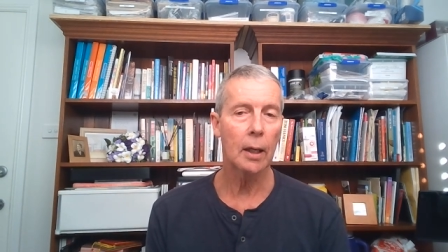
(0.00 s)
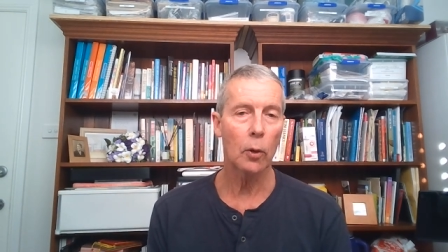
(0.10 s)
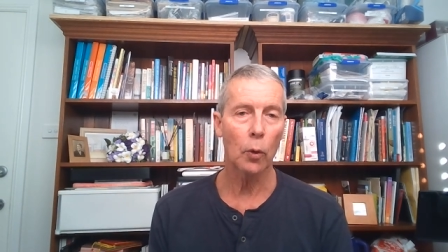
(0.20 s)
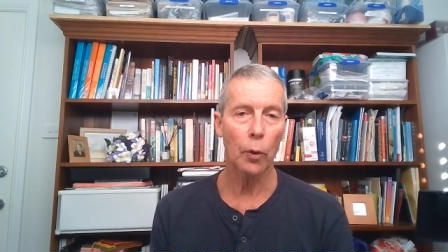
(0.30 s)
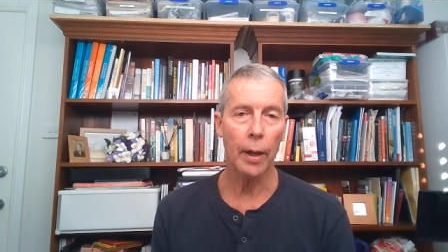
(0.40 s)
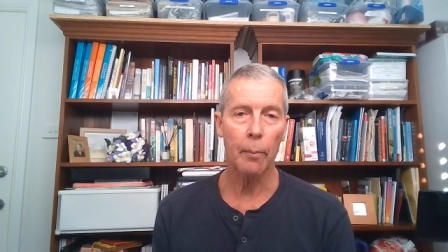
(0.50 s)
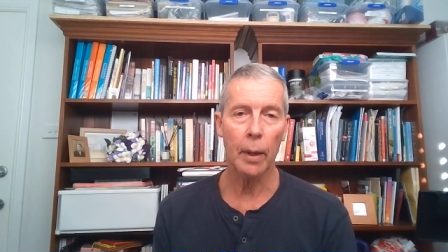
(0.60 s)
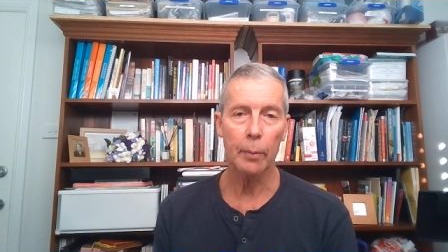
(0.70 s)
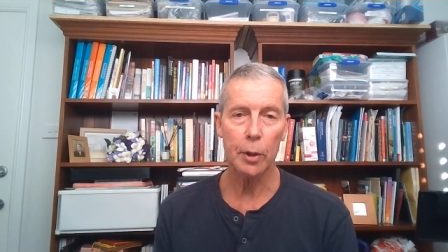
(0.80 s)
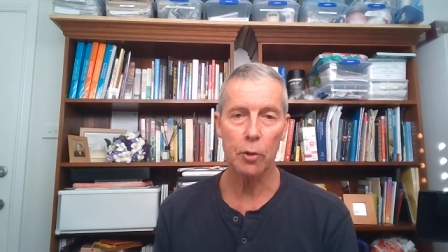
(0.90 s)
or they may
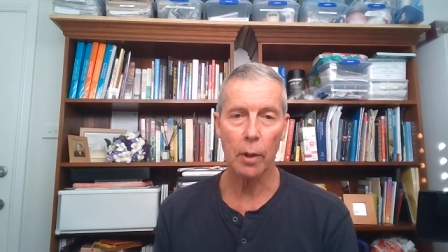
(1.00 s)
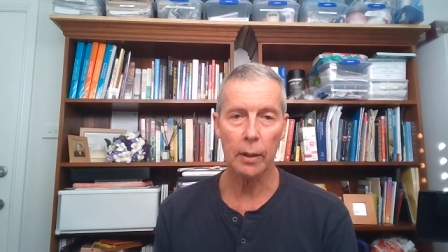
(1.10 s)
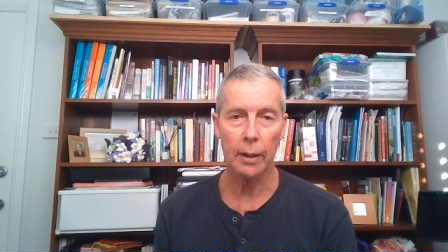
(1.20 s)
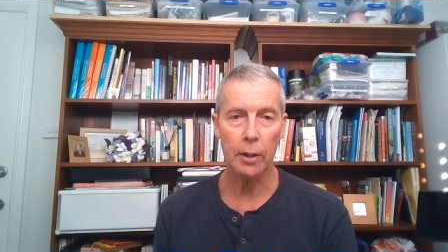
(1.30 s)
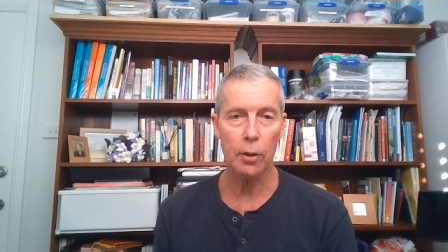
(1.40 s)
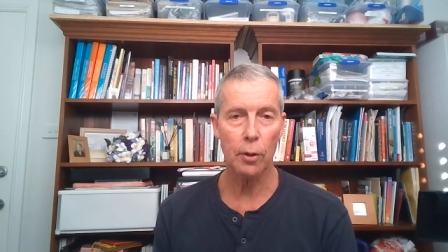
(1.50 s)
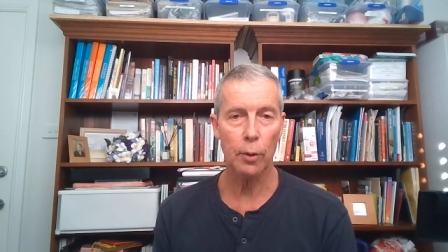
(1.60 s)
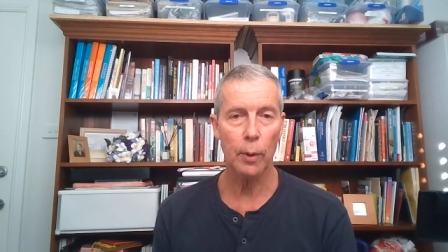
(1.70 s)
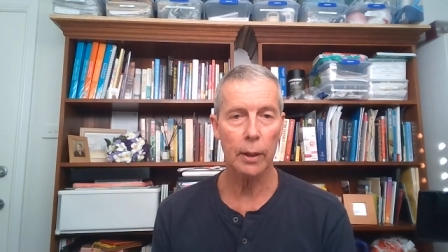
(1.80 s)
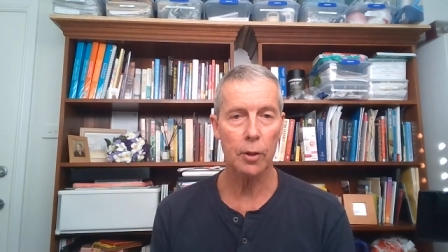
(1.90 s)
be struggling
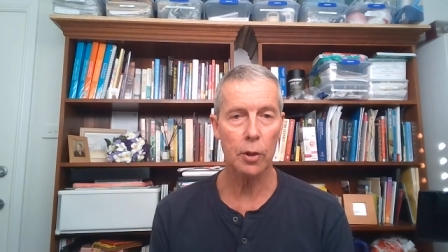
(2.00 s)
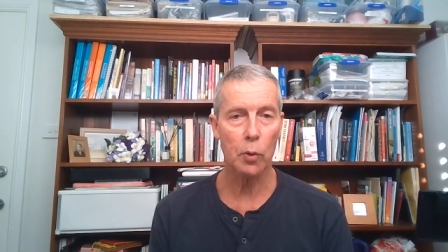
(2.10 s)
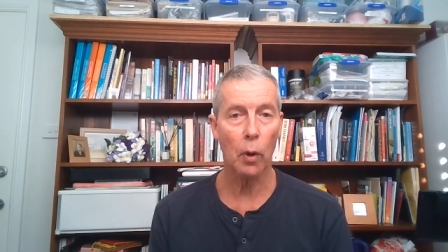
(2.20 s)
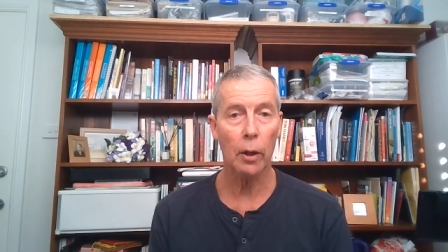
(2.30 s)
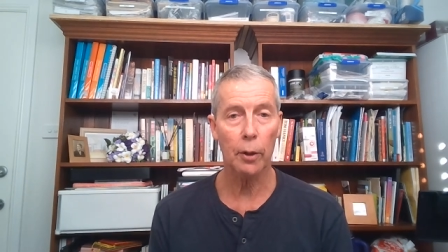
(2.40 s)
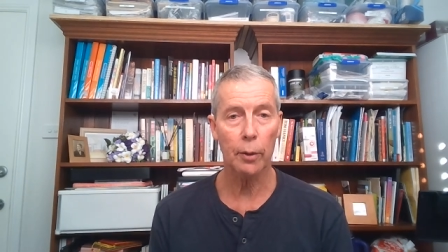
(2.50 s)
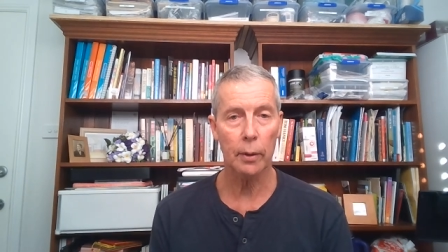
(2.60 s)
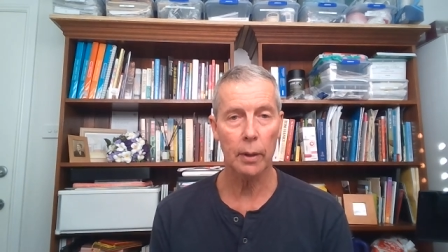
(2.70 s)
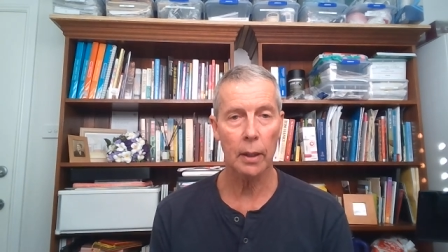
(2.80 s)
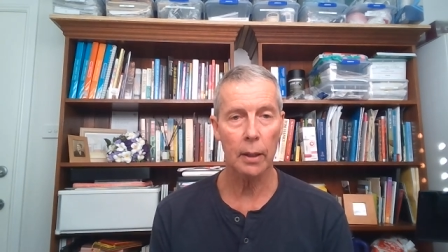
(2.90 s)
to just swallow
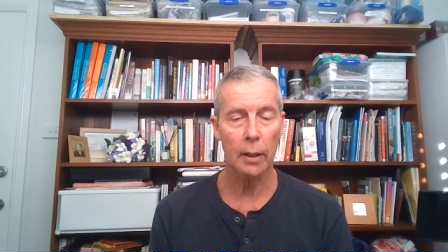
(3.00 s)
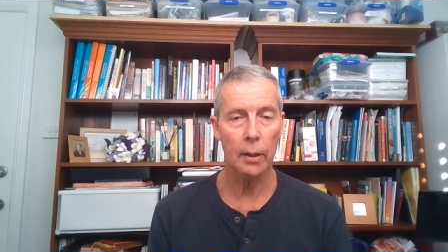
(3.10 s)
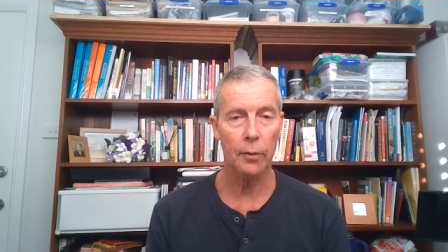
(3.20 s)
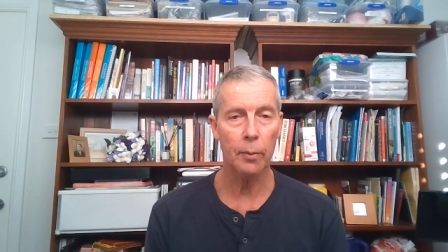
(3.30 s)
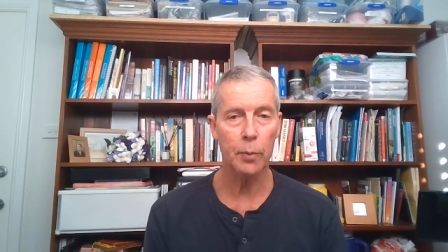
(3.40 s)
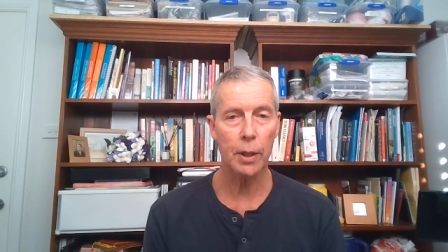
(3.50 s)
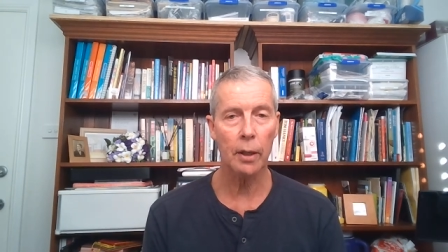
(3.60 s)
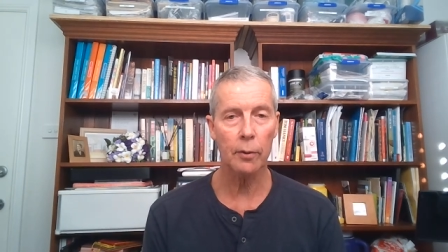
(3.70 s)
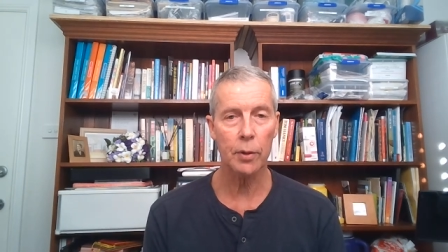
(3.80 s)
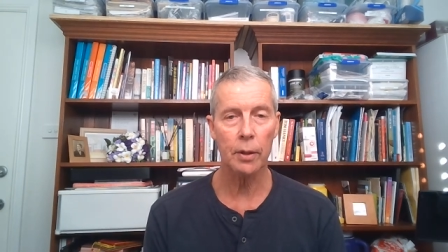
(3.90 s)

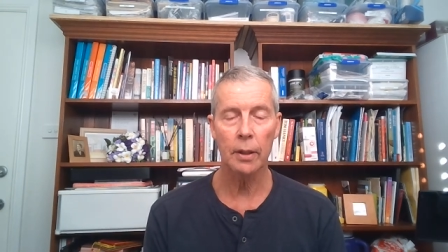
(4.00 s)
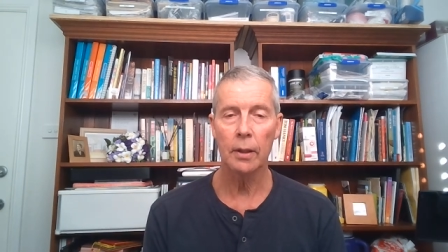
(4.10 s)
themselves.